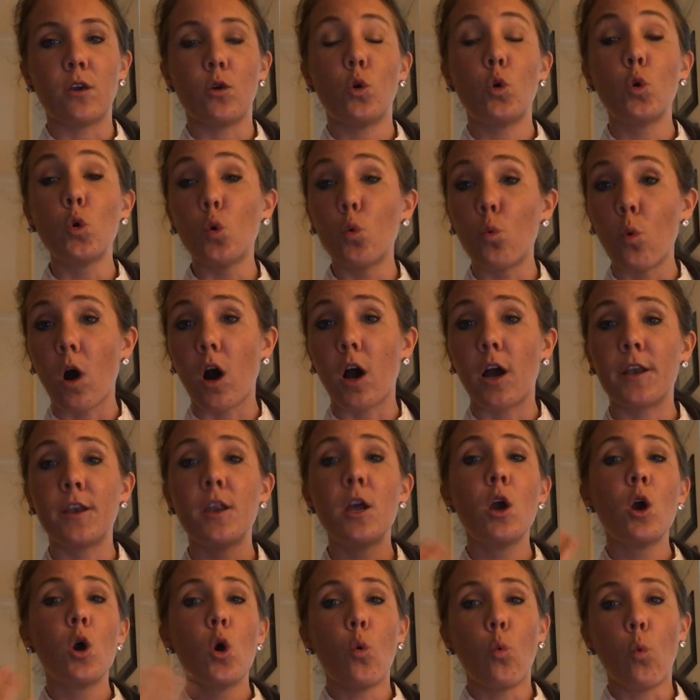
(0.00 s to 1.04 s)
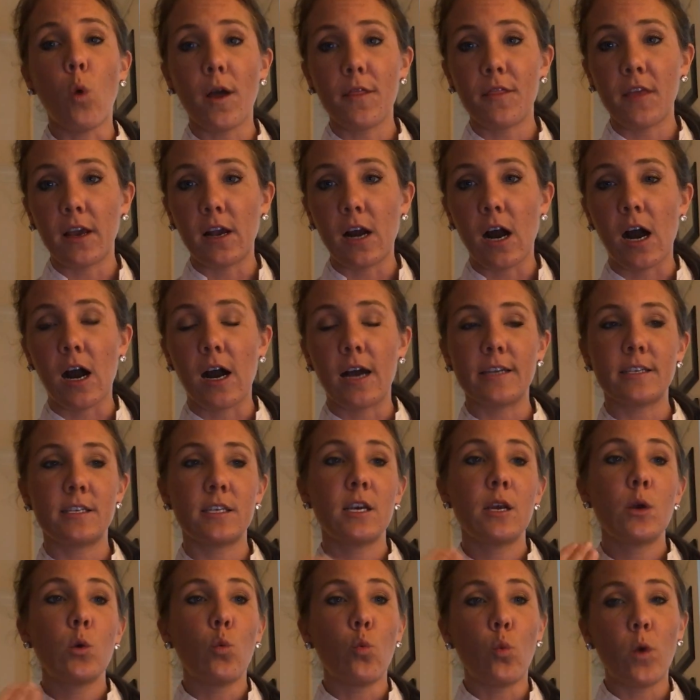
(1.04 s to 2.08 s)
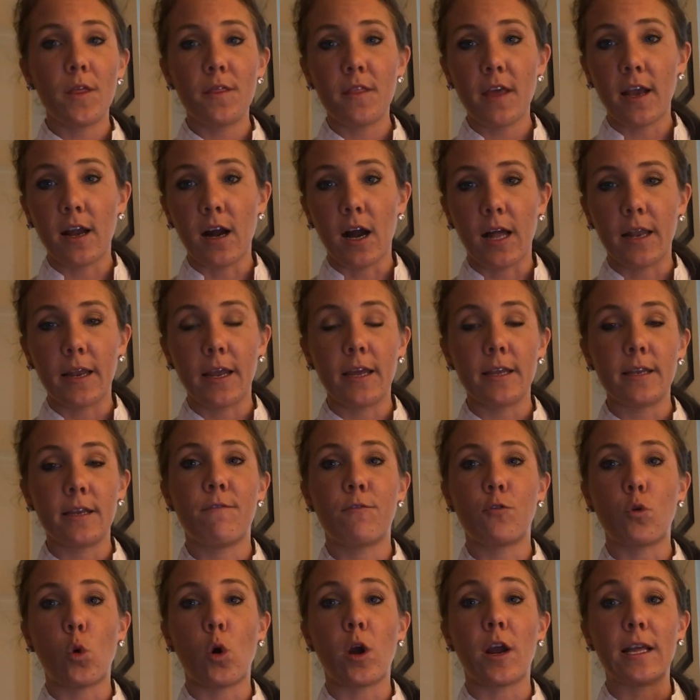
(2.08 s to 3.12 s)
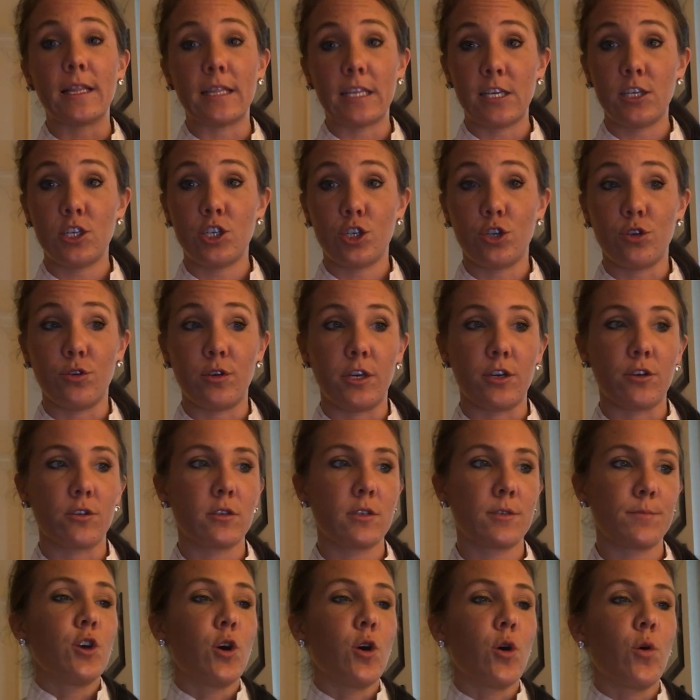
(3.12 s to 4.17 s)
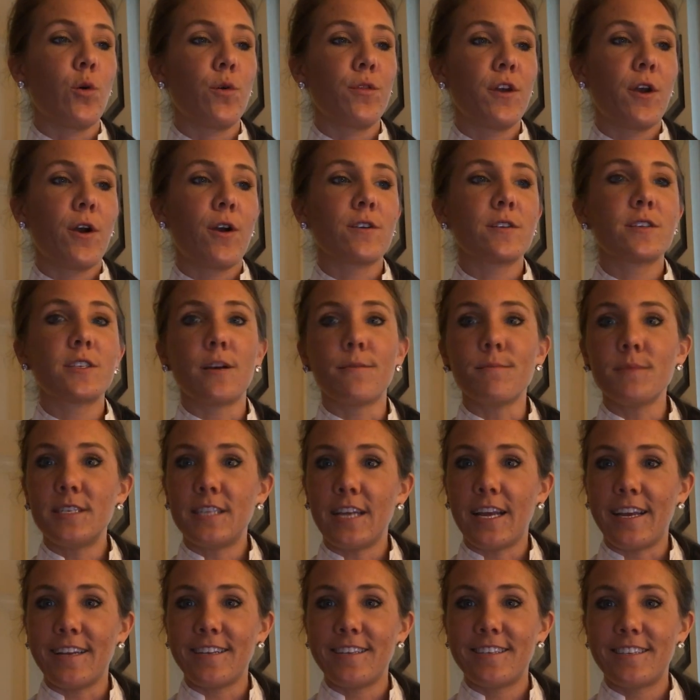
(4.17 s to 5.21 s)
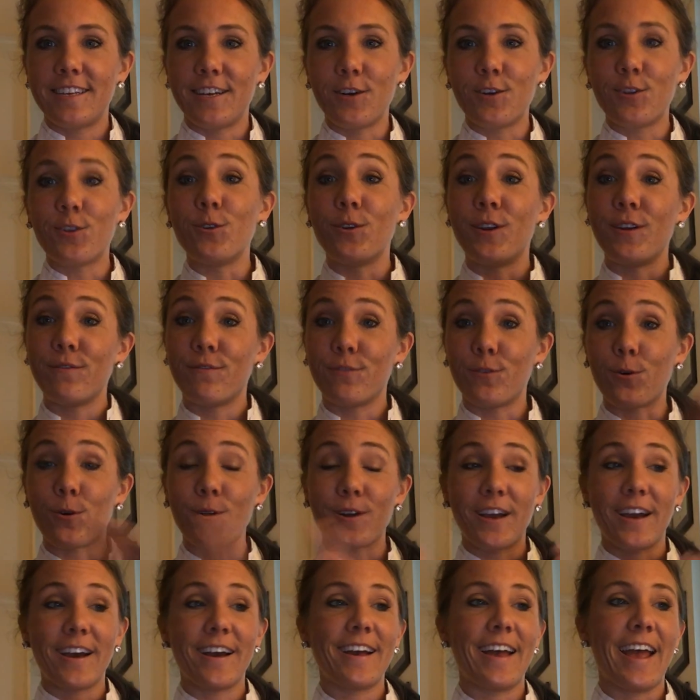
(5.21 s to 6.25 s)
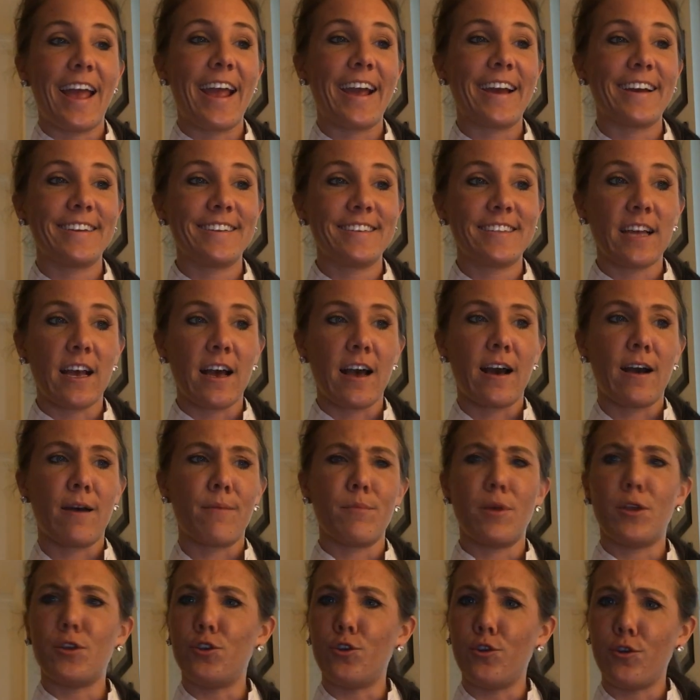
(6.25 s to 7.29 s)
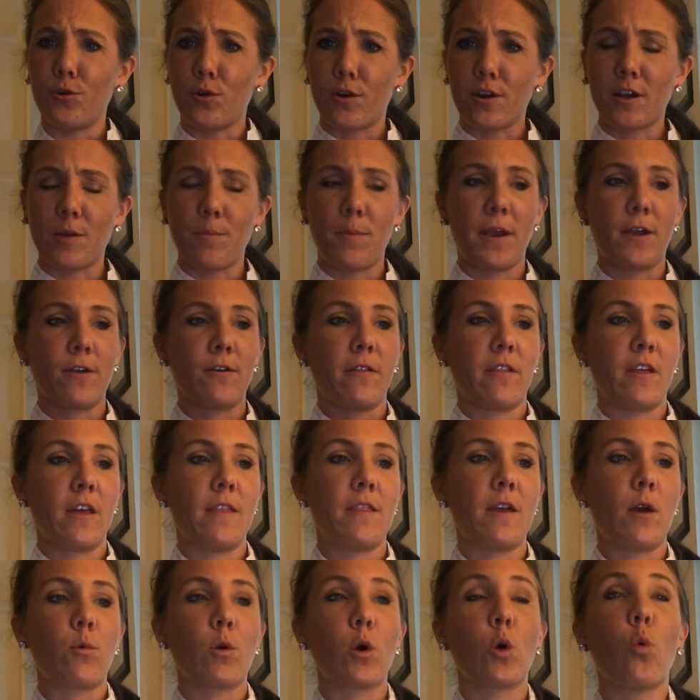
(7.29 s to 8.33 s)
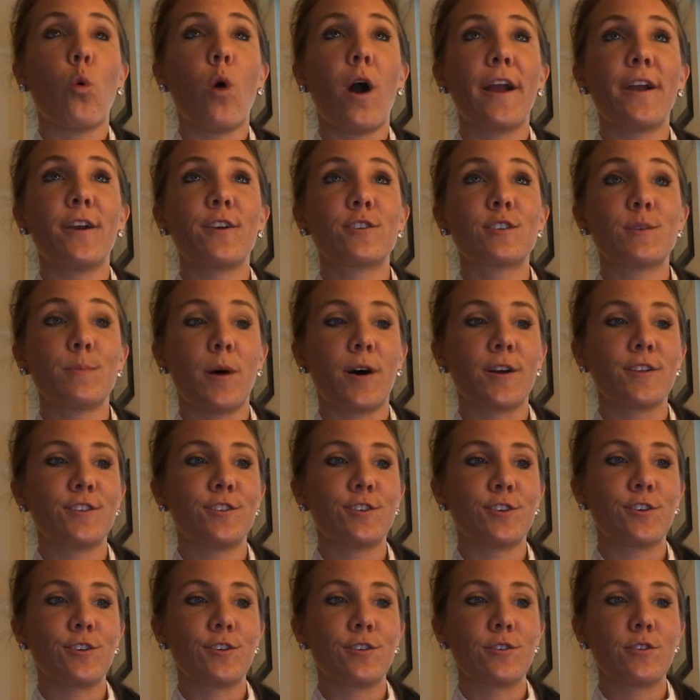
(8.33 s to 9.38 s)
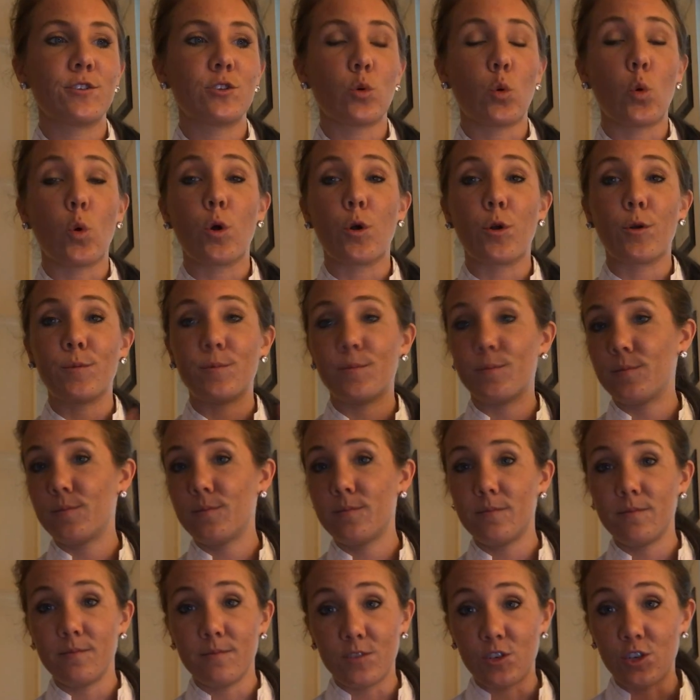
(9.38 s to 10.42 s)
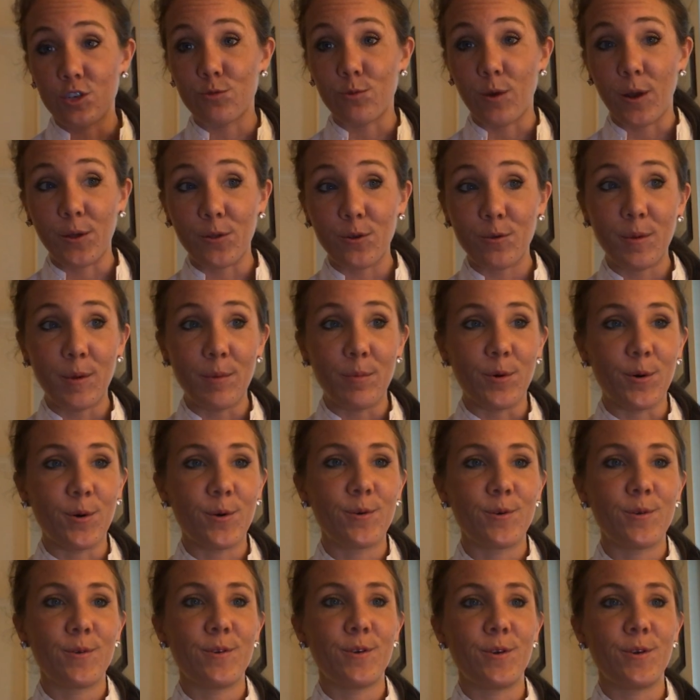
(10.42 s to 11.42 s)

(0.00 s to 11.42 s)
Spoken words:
who won, what they got, when they got it, for at least 2 years. So there are some states, including Florida and New York apparently, that require sponsors or just regular people,